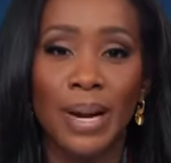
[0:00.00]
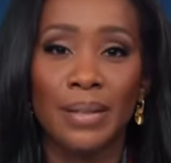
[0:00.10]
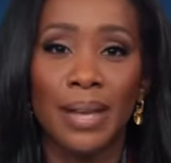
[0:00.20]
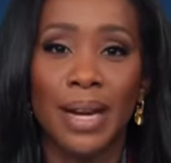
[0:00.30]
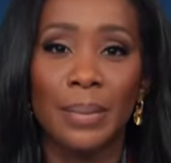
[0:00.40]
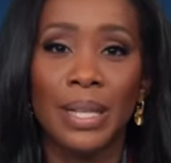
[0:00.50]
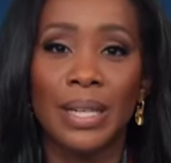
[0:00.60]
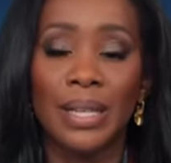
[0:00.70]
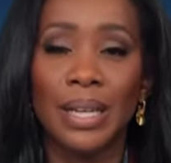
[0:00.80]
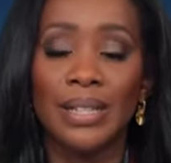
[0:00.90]
bit more about that? I
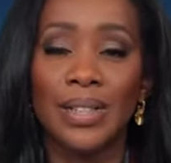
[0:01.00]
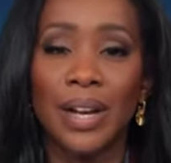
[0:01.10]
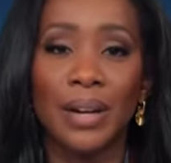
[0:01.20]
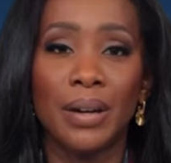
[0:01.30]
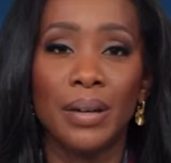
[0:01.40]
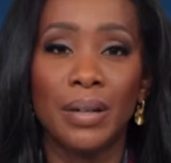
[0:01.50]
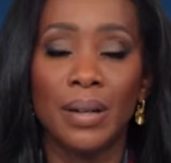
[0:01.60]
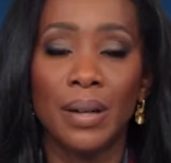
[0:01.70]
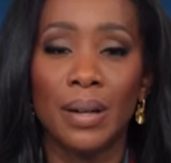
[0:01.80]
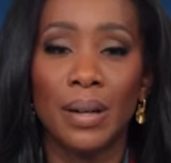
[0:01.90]
mean, is there